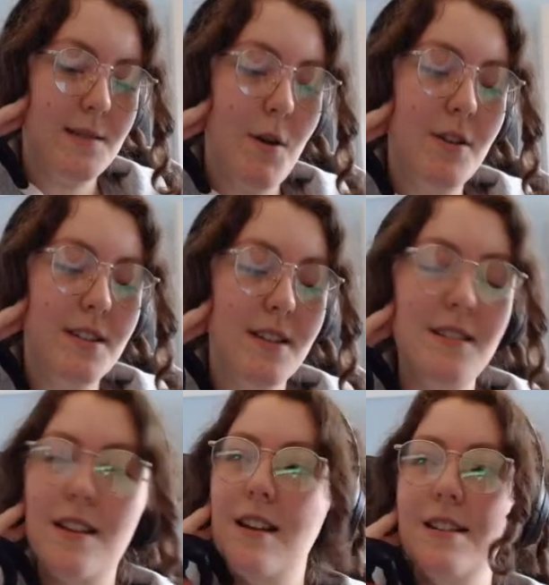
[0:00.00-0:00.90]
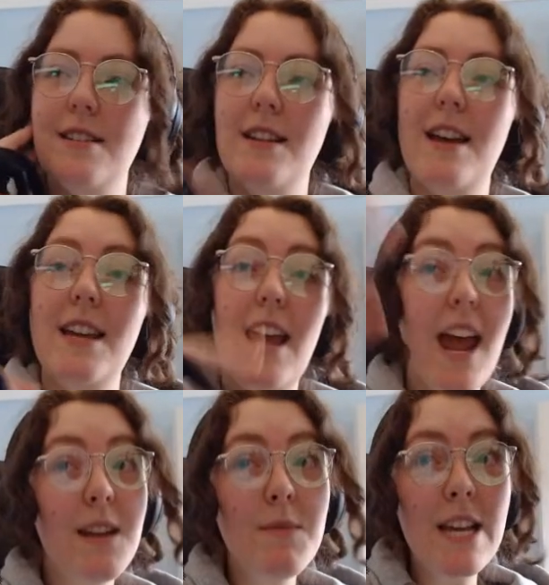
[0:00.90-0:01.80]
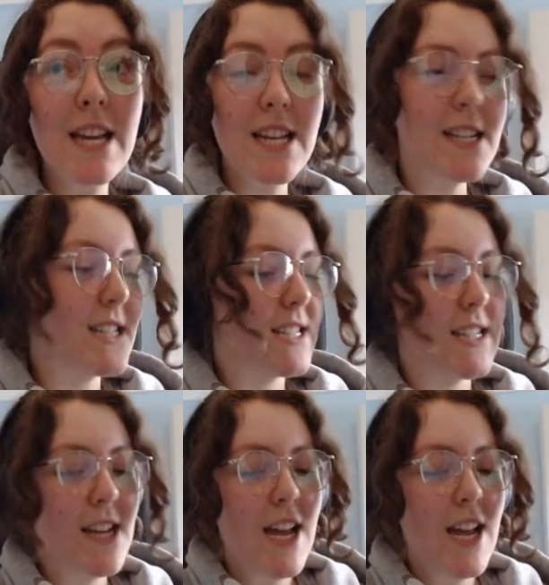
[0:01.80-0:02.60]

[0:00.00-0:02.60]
smoke is going to turn into like enemies,